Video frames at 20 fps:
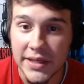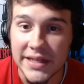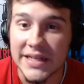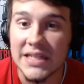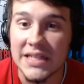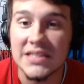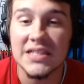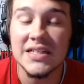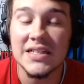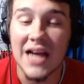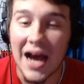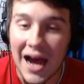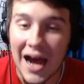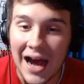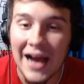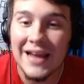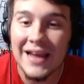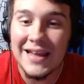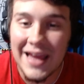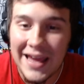It's a
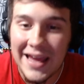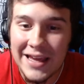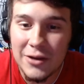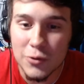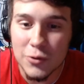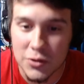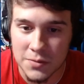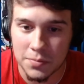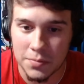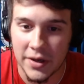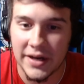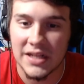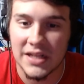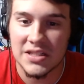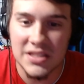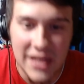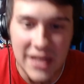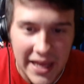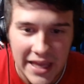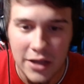high ankle sprain. It's
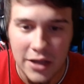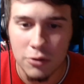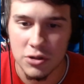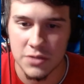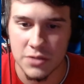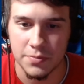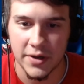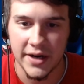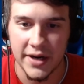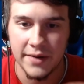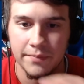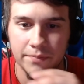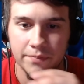an ankle sprain.